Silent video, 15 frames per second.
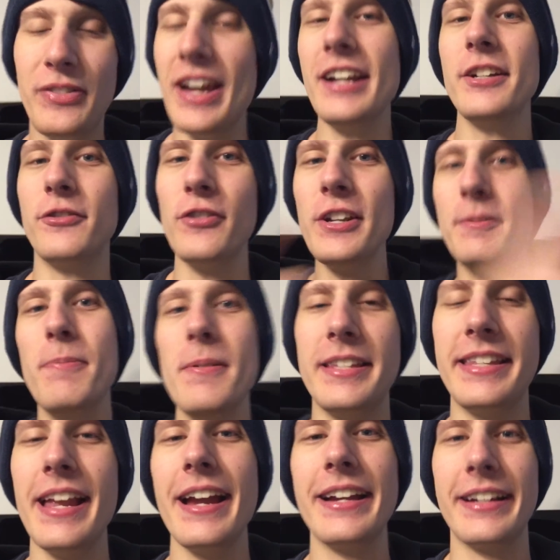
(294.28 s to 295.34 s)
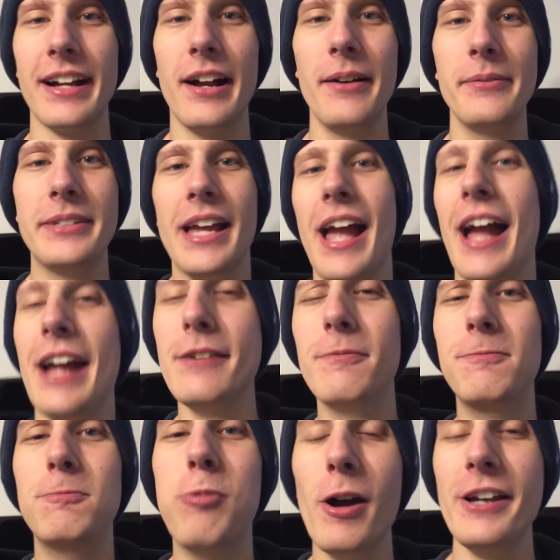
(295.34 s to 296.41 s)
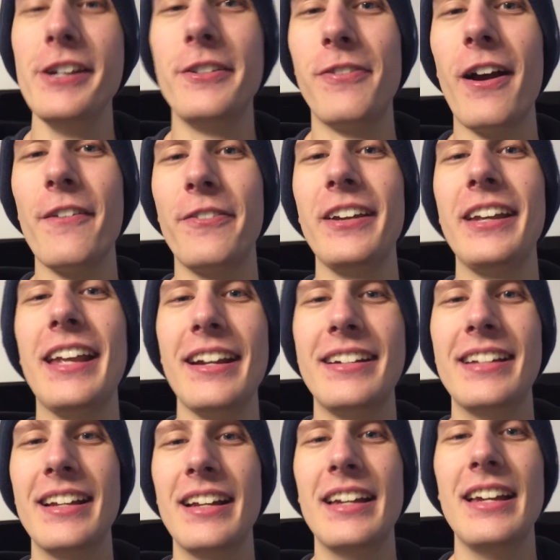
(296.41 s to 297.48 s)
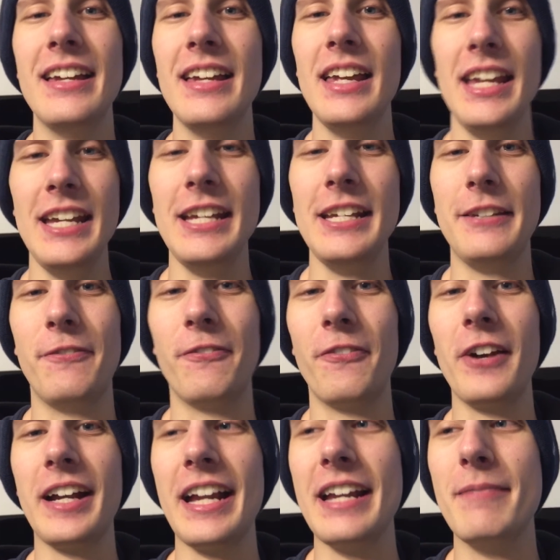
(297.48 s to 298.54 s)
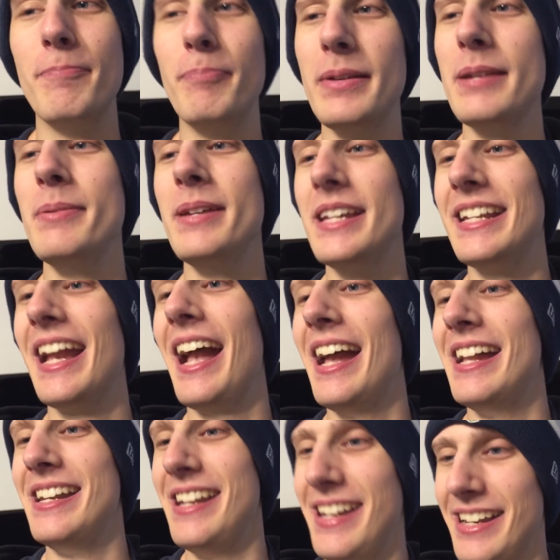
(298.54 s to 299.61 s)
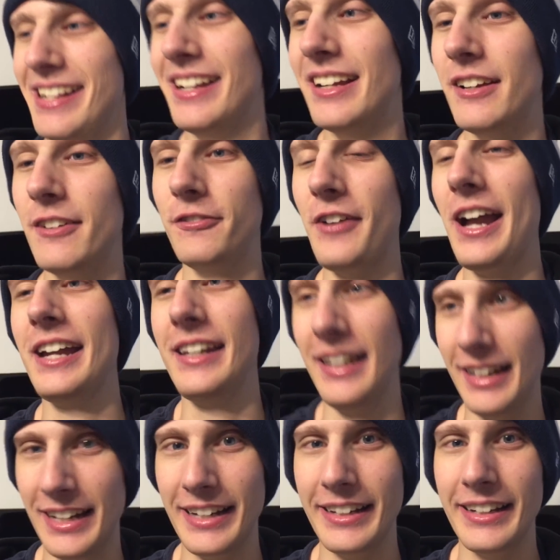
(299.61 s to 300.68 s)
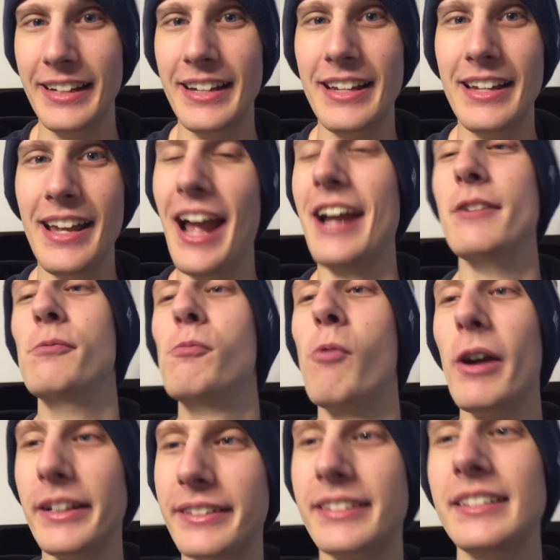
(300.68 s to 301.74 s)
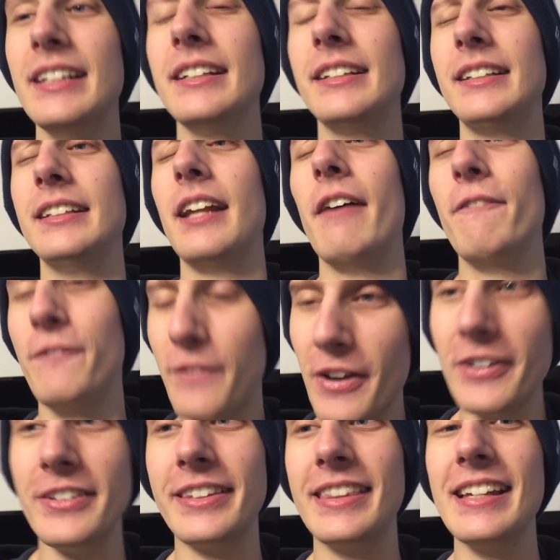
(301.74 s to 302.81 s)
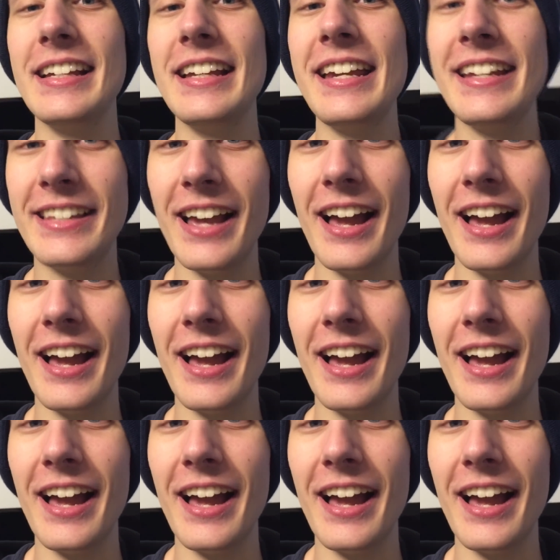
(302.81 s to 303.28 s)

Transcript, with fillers: Then Christmas Day comes, and what does Ralphie get? His frickin' BB gun. Finally. And what is the first thing he